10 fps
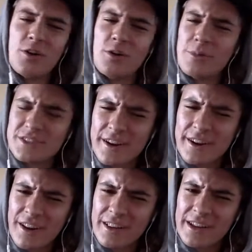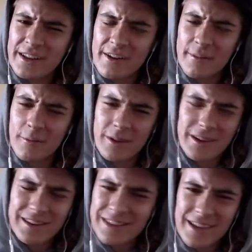Who was trying to ollie it? I don't. What did
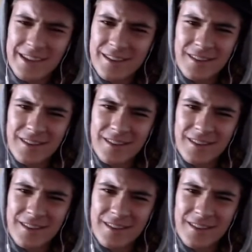he say?